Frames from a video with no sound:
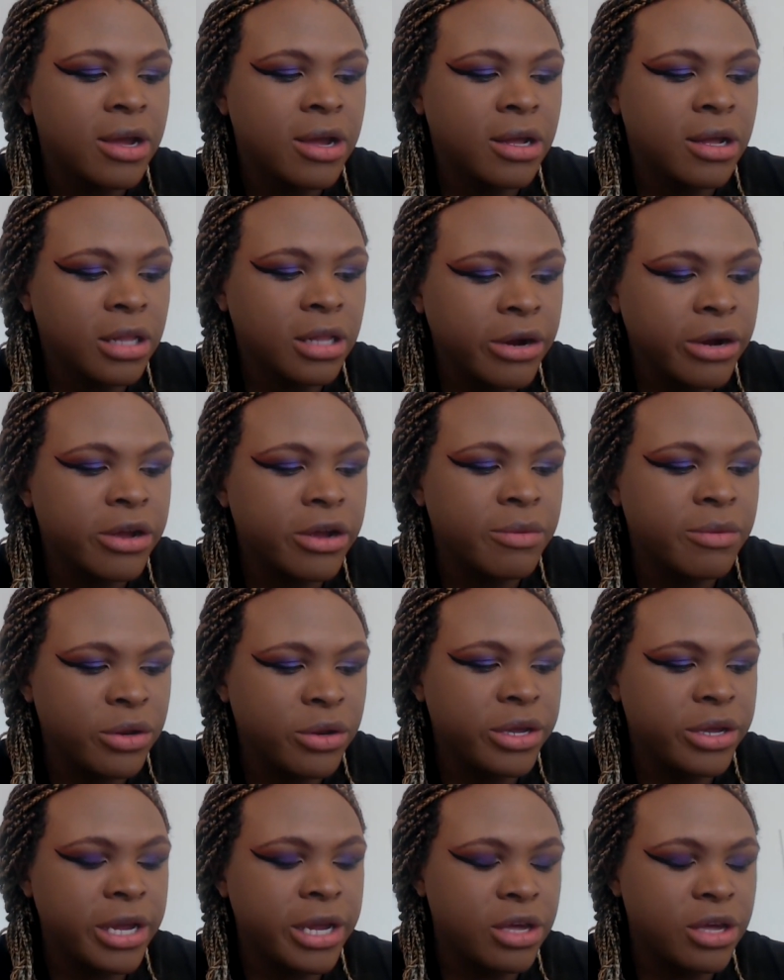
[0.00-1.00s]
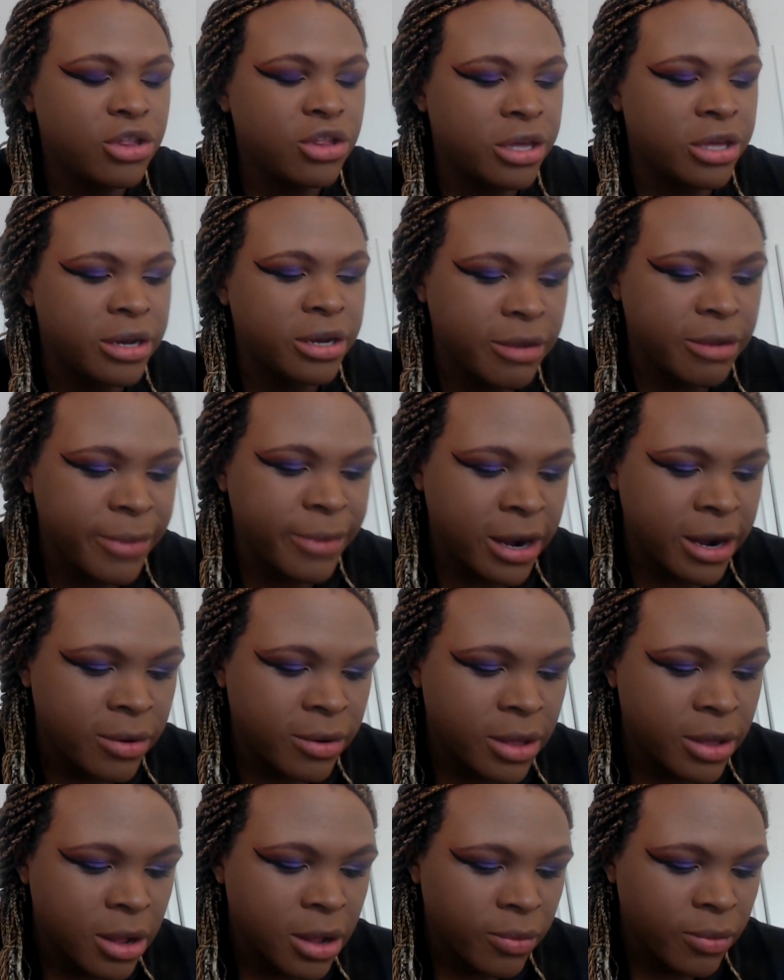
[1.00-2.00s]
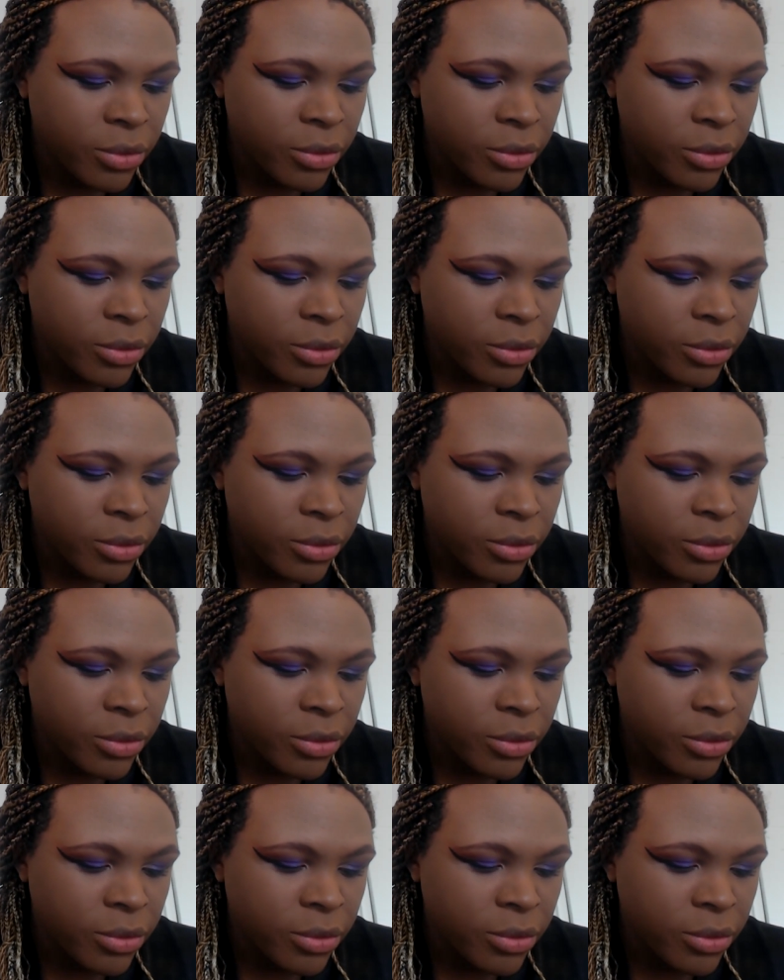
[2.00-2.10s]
clear communication about